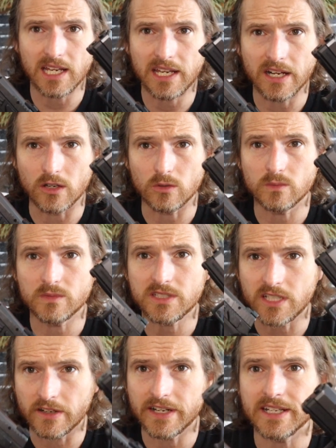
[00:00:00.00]
you know,
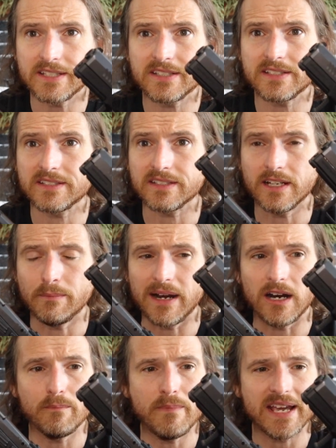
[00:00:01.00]
serious
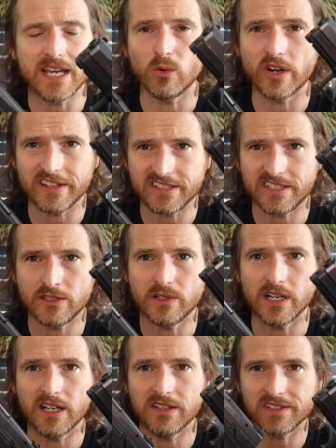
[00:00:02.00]
about making one of these two
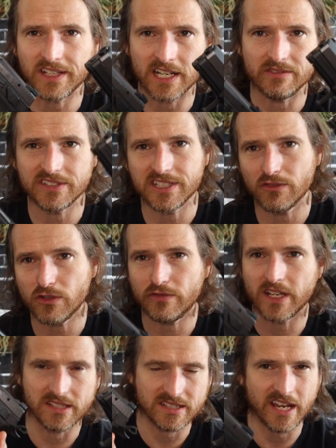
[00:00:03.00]
guns kind of a
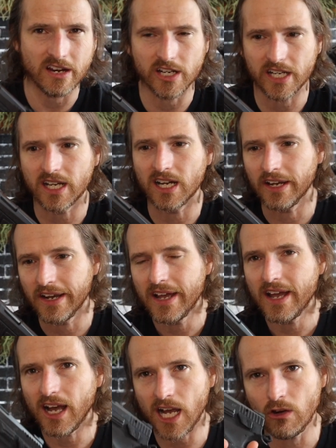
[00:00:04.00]
self-defense carry gun,
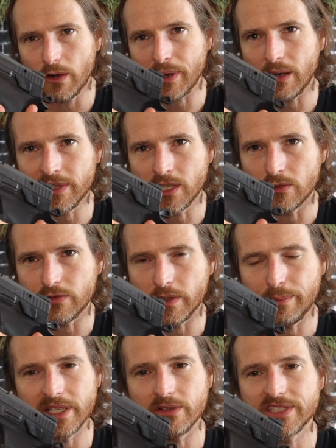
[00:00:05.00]
I would probably go for
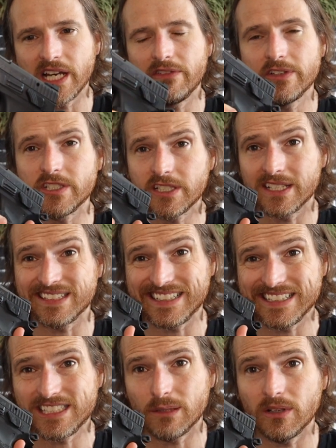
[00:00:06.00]
the P-07 just because it
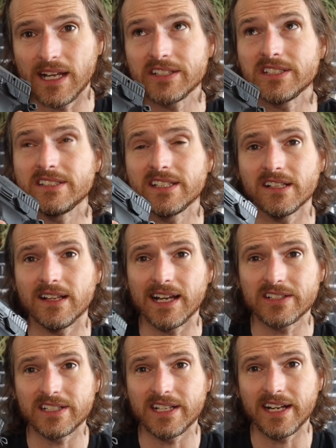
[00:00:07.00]
is double action, single
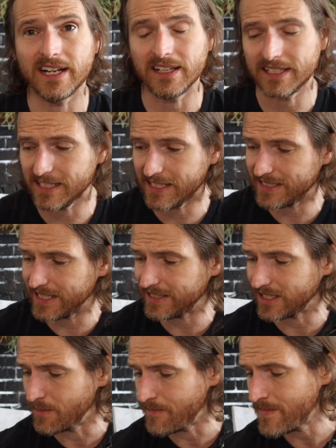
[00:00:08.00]
action, and I like that
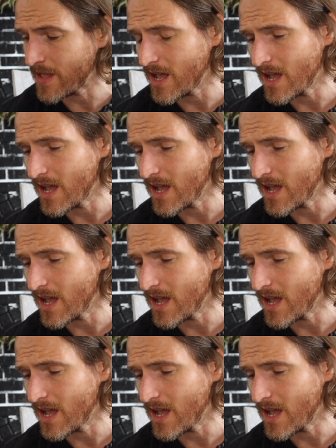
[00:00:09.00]
system.